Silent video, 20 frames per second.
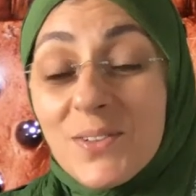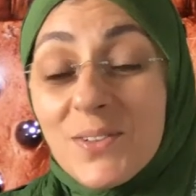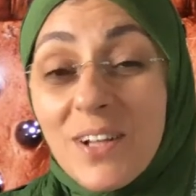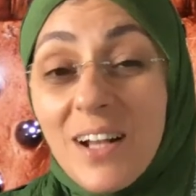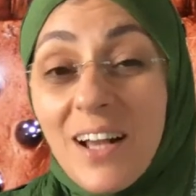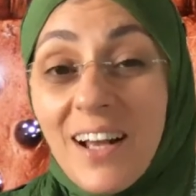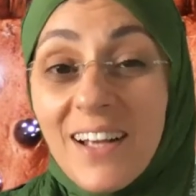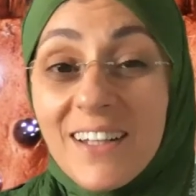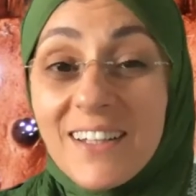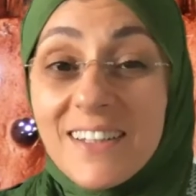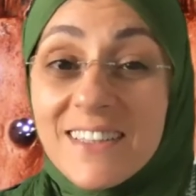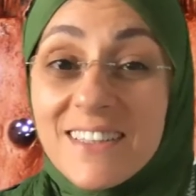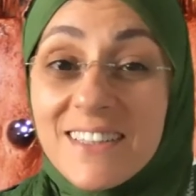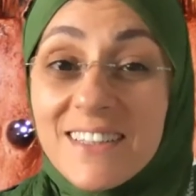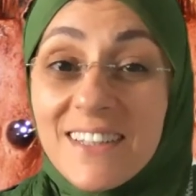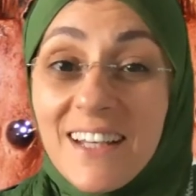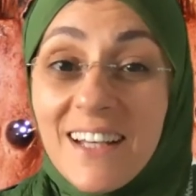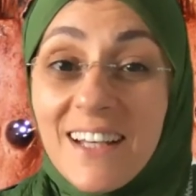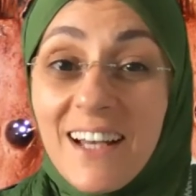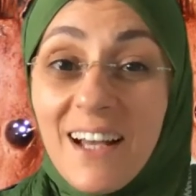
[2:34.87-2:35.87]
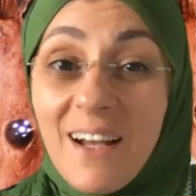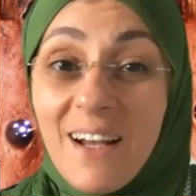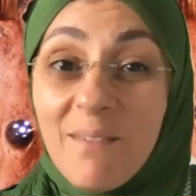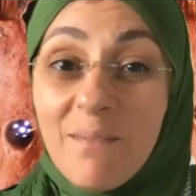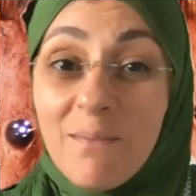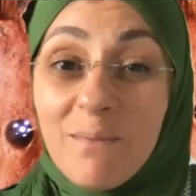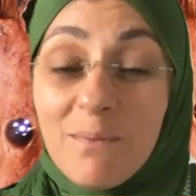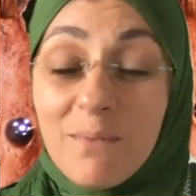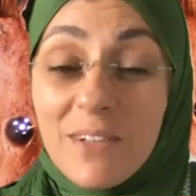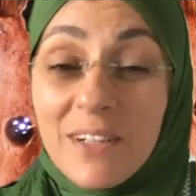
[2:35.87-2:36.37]
So guys,
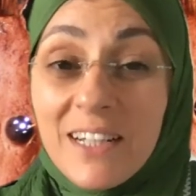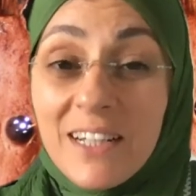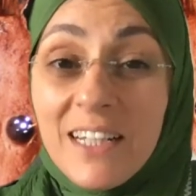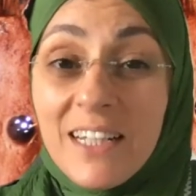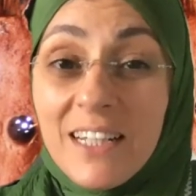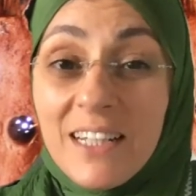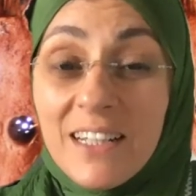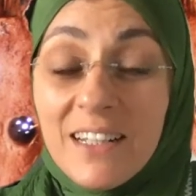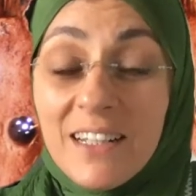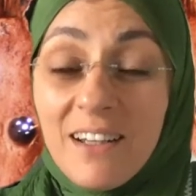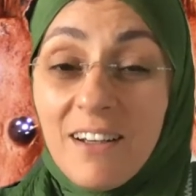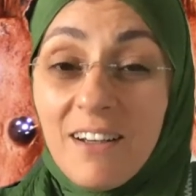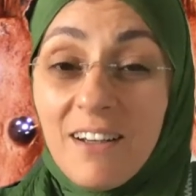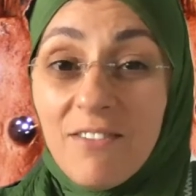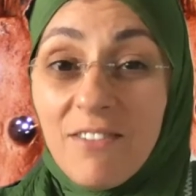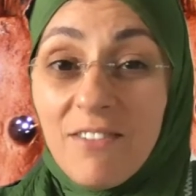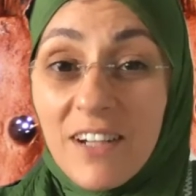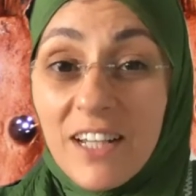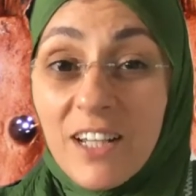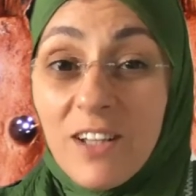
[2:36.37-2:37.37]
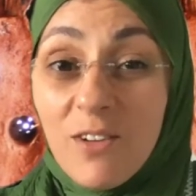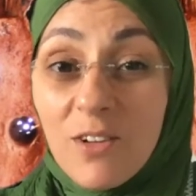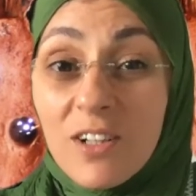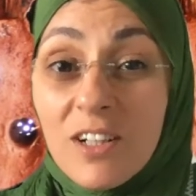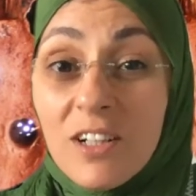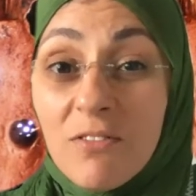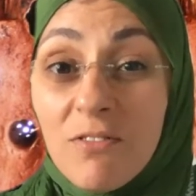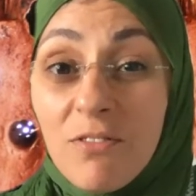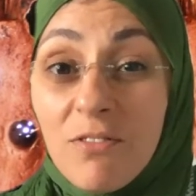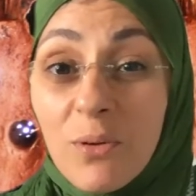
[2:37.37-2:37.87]
I'm really very
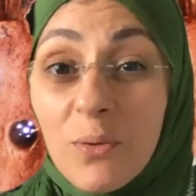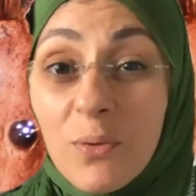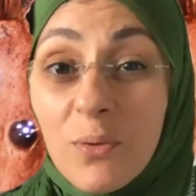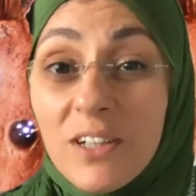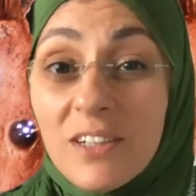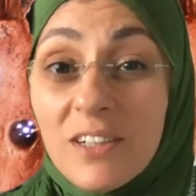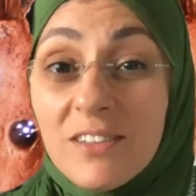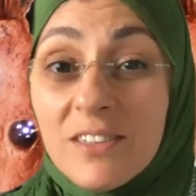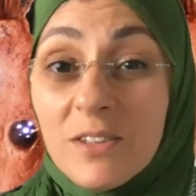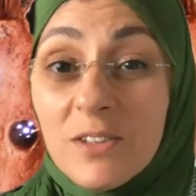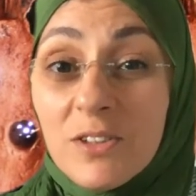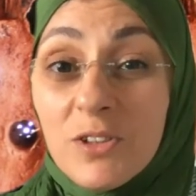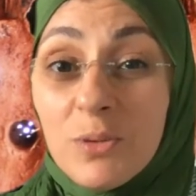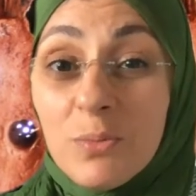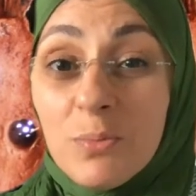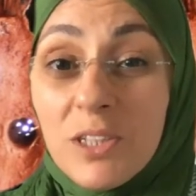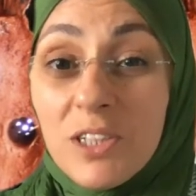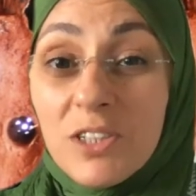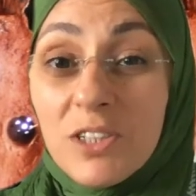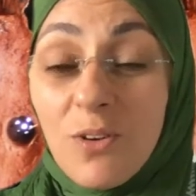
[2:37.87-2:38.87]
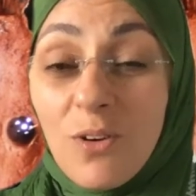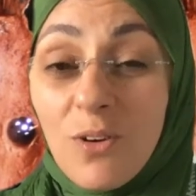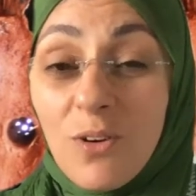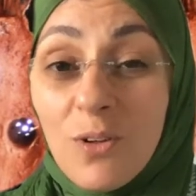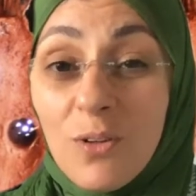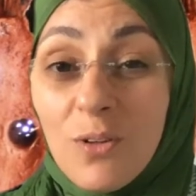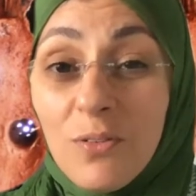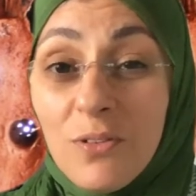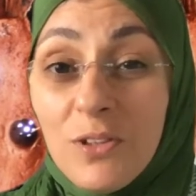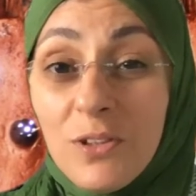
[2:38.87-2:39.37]
looking forward to meet
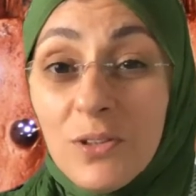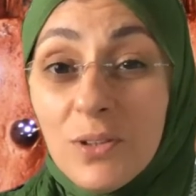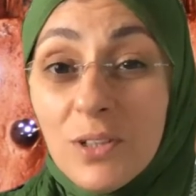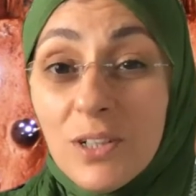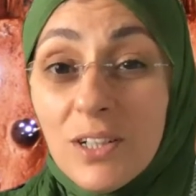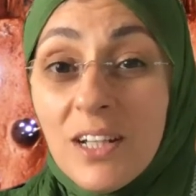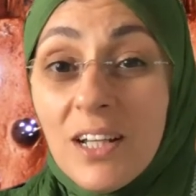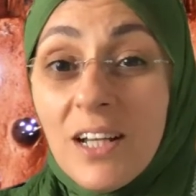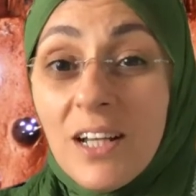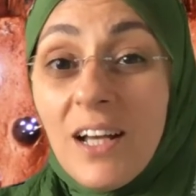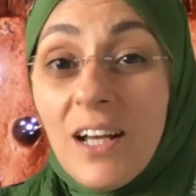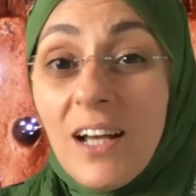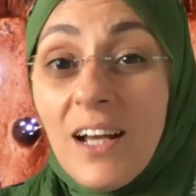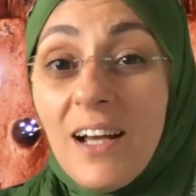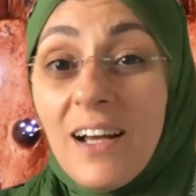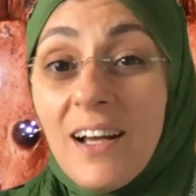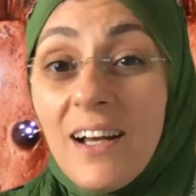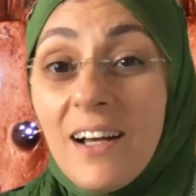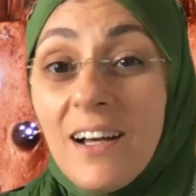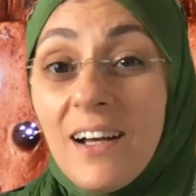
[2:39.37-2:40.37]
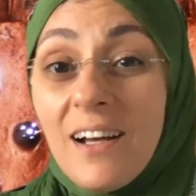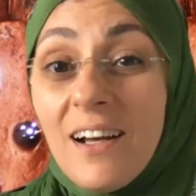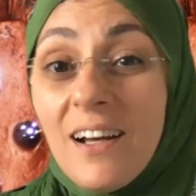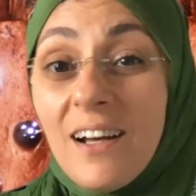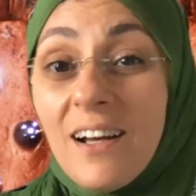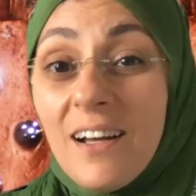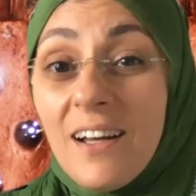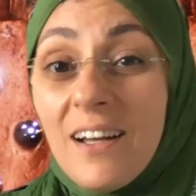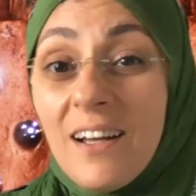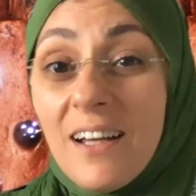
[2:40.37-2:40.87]
all of you
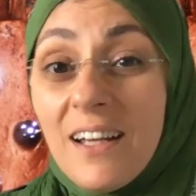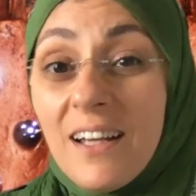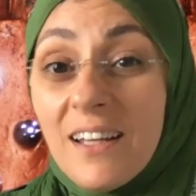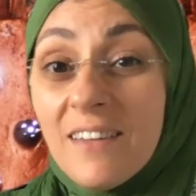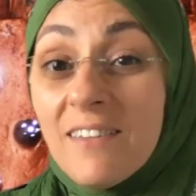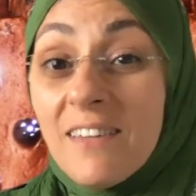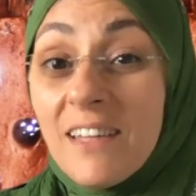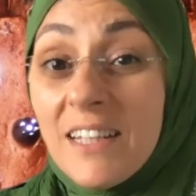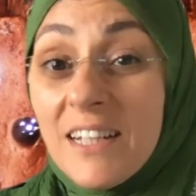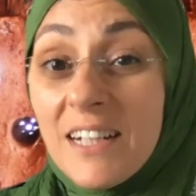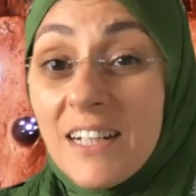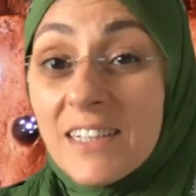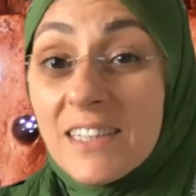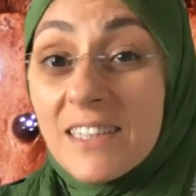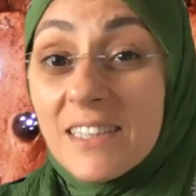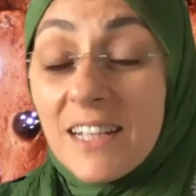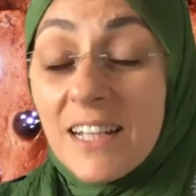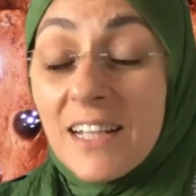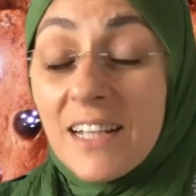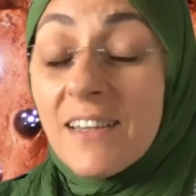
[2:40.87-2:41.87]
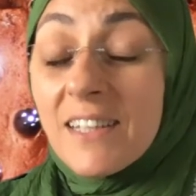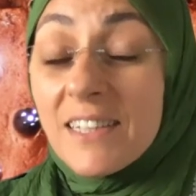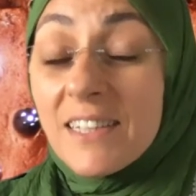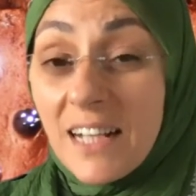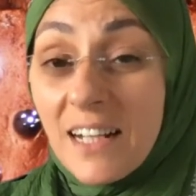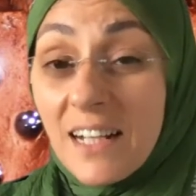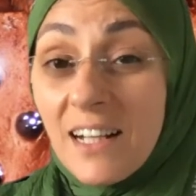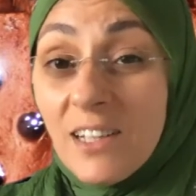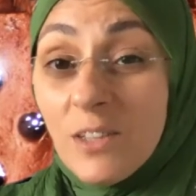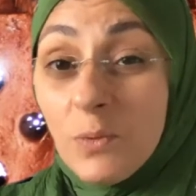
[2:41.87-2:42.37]

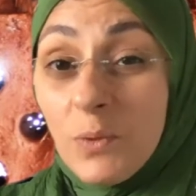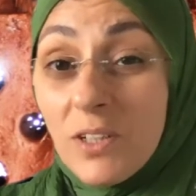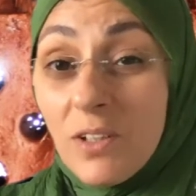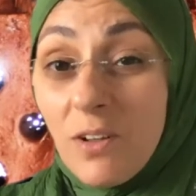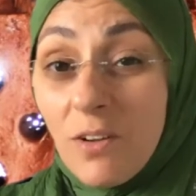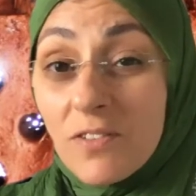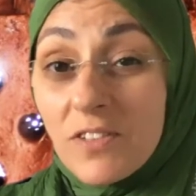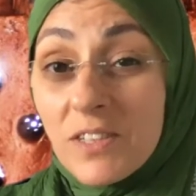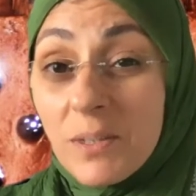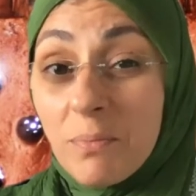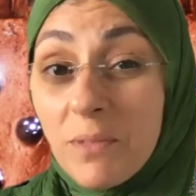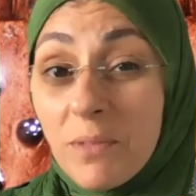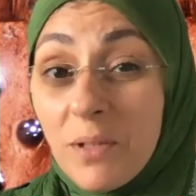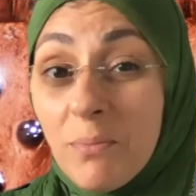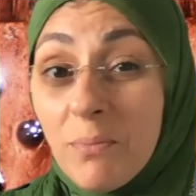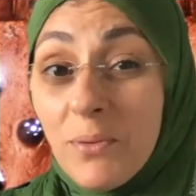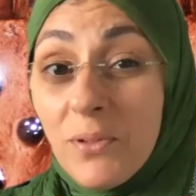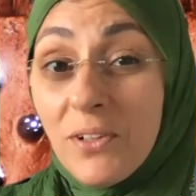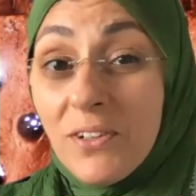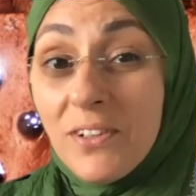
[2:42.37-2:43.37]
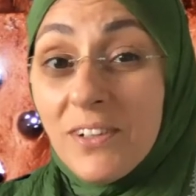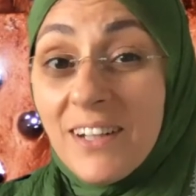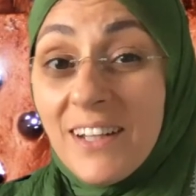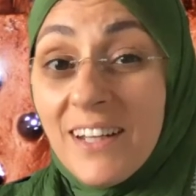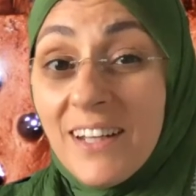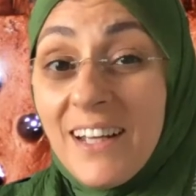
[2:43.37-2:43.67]
in the second week of September.